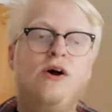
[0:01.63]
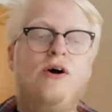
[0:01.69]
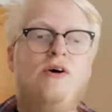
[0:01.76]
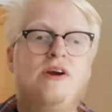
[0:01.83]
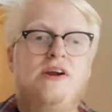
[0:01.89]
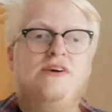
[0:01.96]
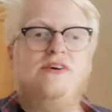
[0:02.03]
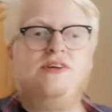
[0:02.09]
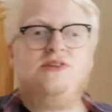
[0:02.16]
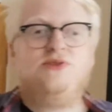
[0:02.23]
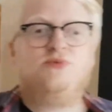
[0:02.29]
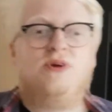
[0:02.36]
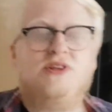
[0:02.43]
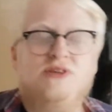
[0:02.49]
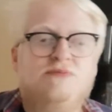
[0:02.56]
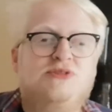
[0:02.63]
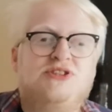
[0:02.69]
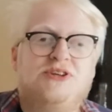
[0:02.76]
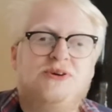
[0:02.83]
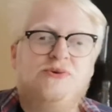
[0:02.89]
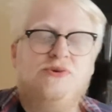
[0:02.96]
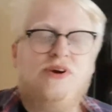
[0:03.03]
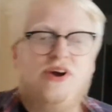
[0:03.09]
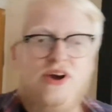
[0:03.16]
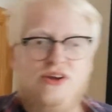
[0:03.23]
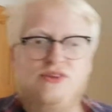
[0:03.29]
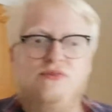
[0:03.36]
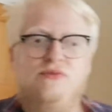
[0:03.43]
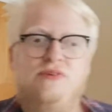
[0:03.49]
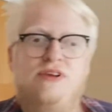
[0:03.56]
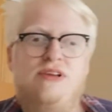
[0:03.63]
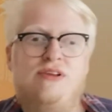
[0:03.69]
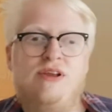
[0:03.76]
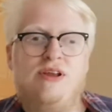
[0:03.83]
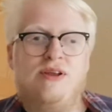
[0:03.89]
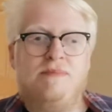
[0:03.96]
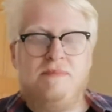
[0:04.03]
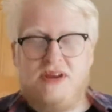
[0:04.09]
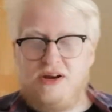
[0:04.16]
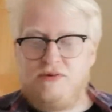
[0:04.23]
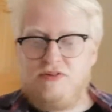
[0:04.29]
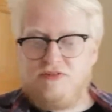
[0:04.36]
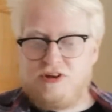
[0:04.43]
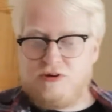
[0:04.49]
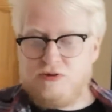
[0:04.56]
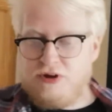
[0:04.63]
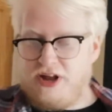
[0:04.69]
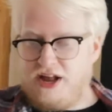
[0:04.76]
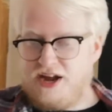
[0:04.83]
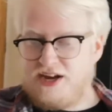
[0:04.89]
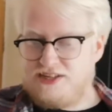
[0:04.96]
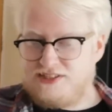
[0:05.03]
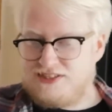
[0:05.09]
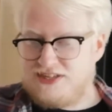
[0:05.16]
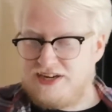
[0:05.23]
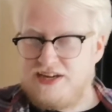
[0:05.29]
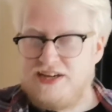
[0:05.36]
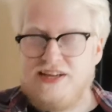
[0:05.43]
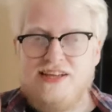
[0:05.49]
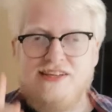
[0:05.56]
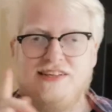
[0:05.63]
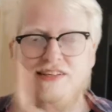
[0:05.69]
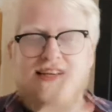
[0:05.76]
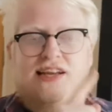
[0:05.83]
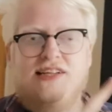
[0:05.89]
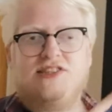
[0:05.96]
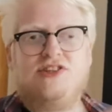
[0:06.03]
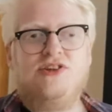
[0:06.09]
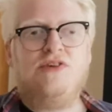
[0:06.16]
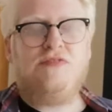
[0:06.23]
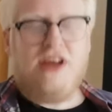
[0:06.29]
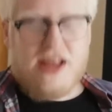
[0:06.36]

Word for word: Alright guys, welcome to another beer review, and it's another